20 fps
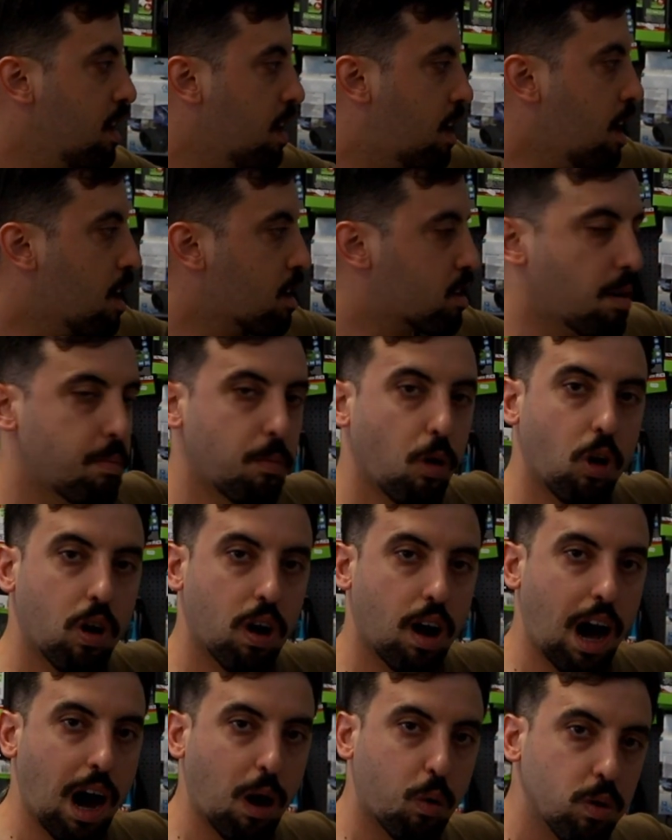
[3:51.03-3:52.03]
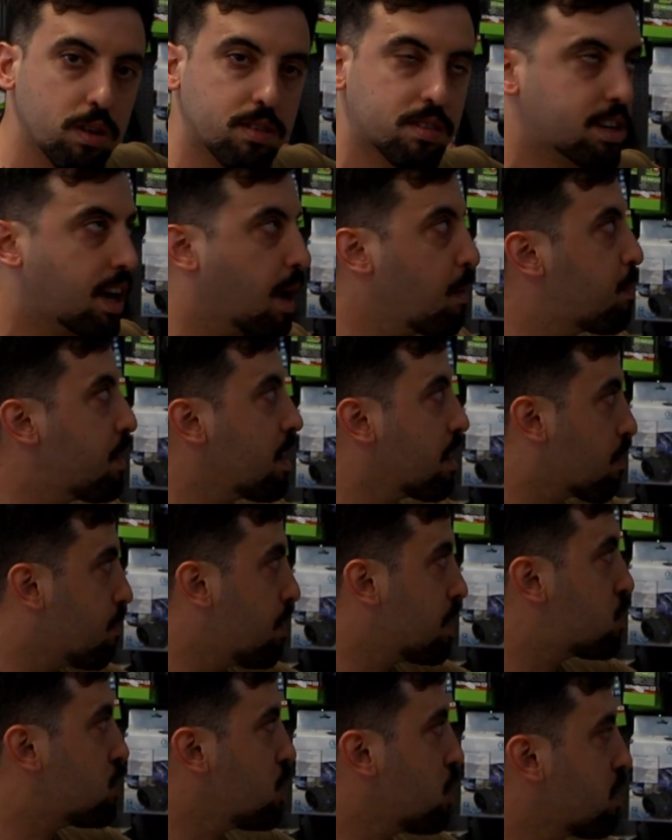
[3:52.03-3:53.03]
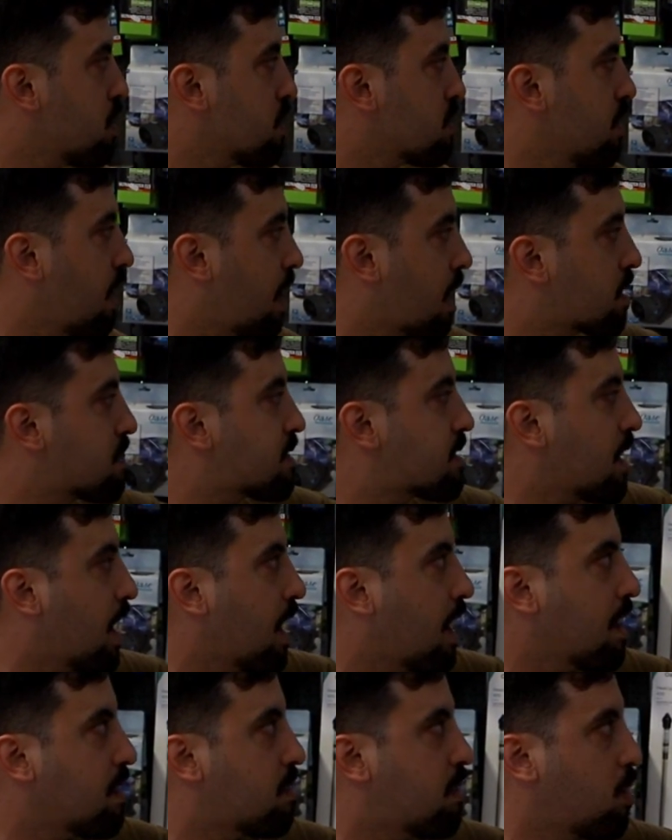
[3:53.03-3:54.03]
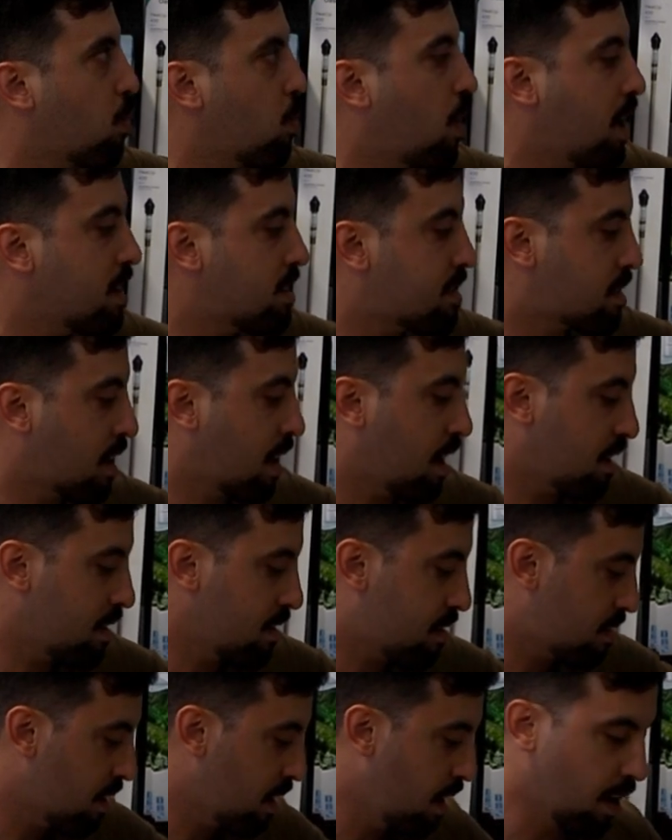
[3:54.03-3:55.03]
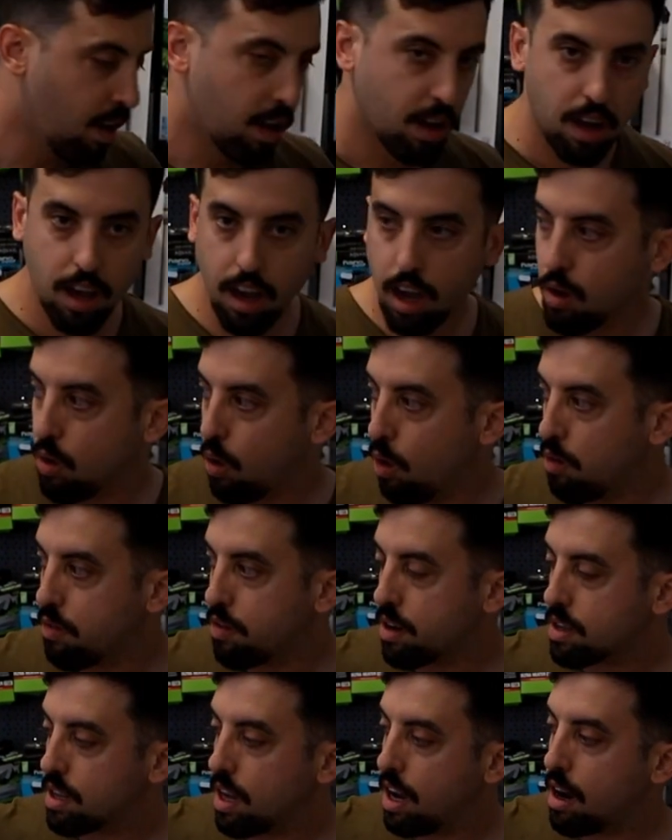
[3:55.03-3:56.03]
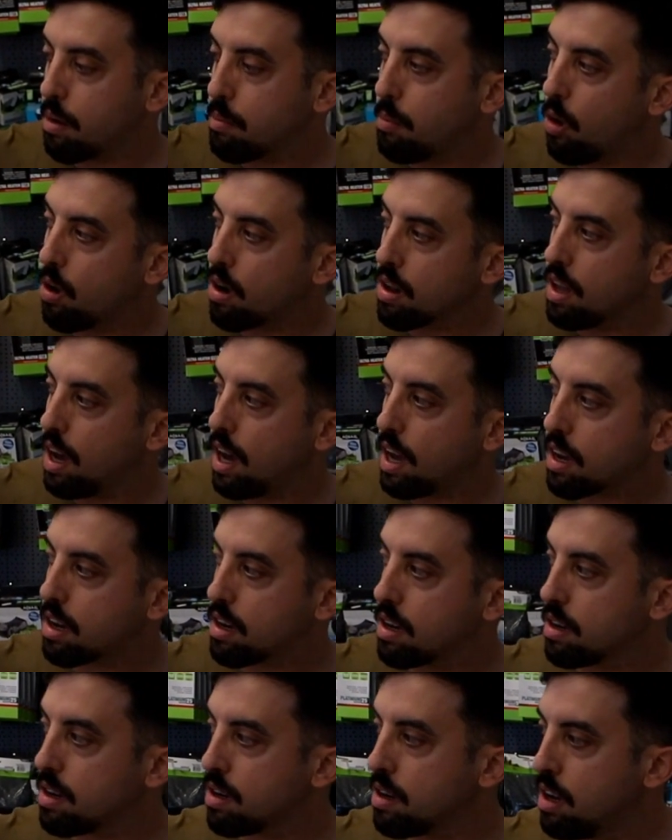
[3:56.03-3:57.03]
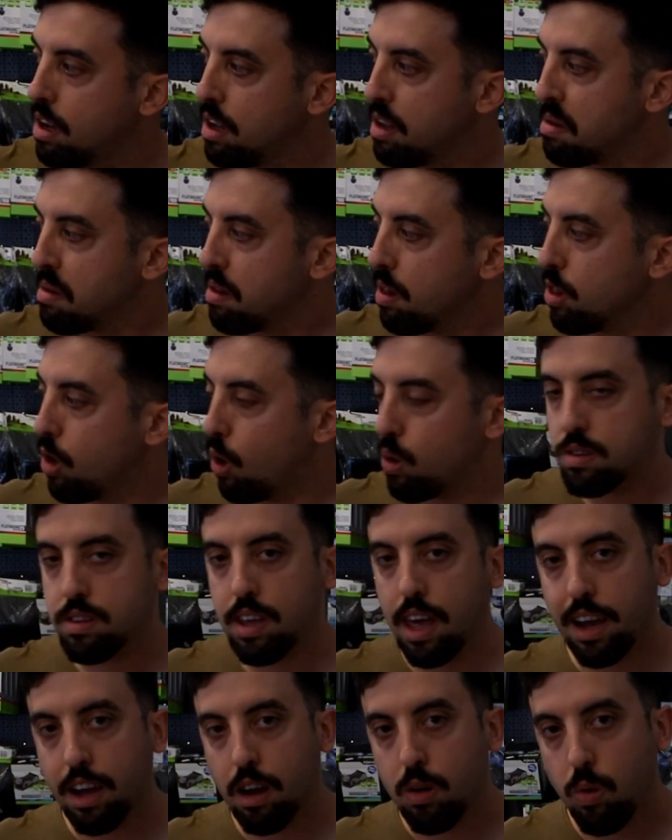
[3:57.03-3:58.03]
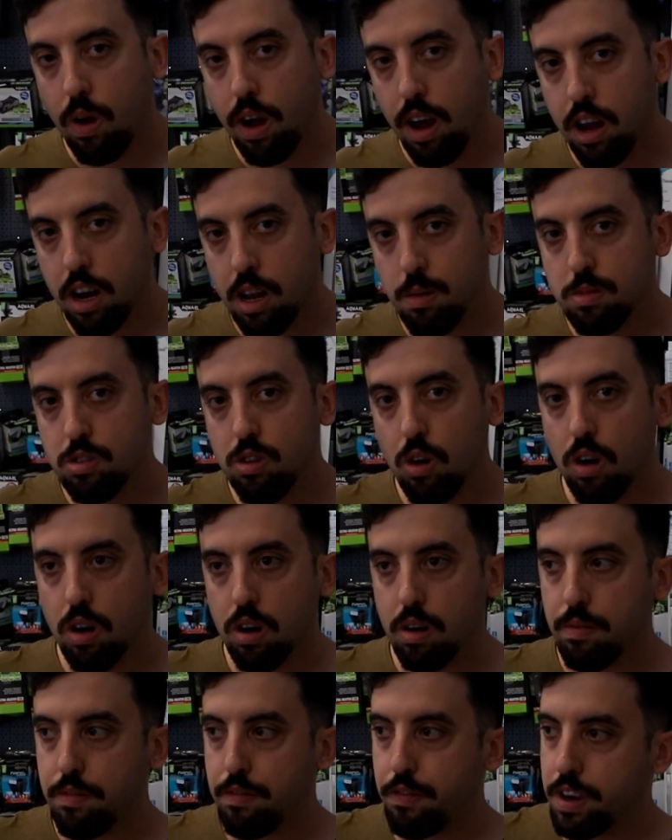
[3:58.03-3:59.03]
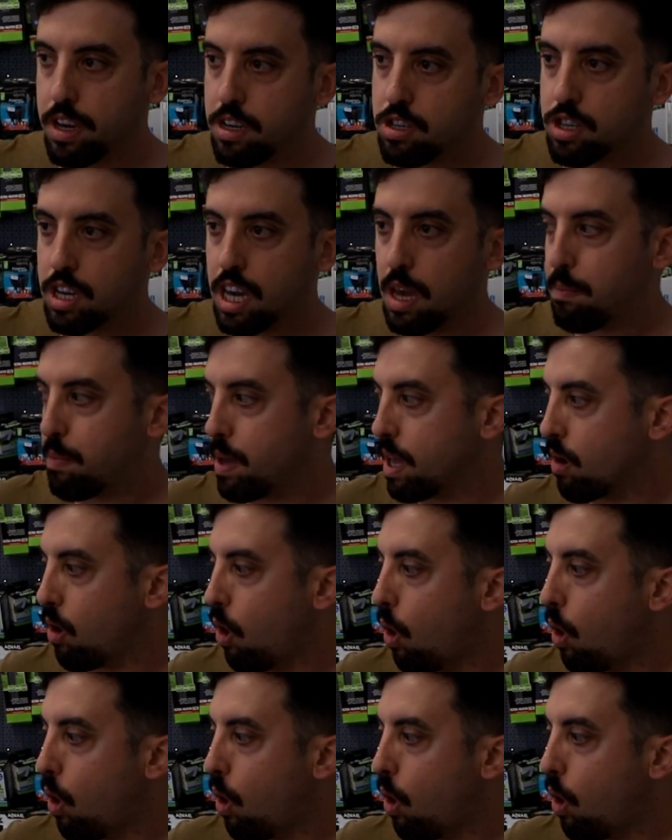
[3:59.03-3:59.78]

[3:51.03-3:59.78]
Here the more aquascaping materials like sands and white sands, and over there more like low-tech aquariums or fish keeping